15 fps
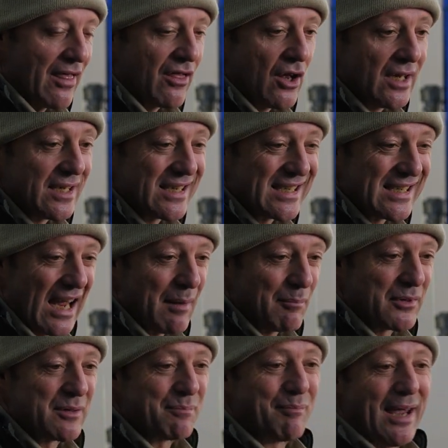36
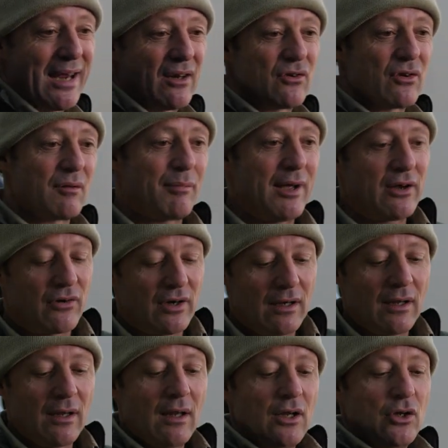amps back into the battery.
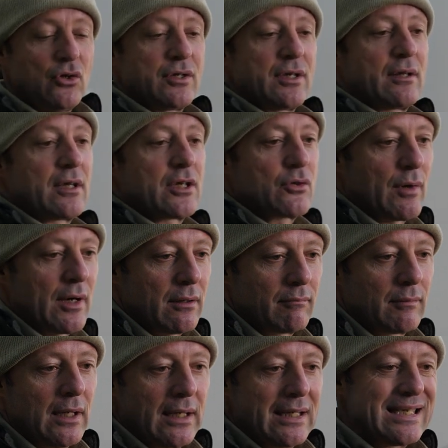Using this one,
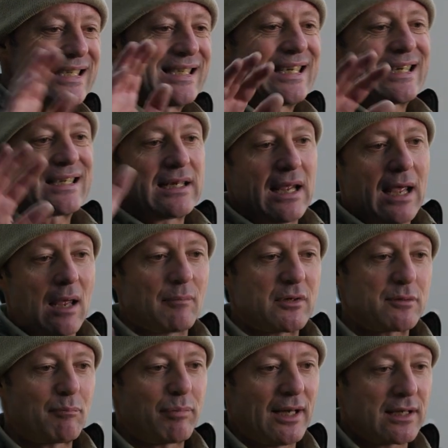60
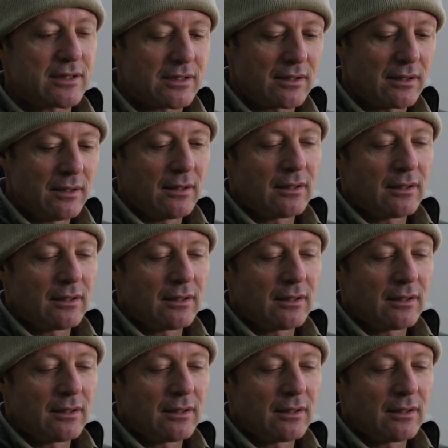amps plus.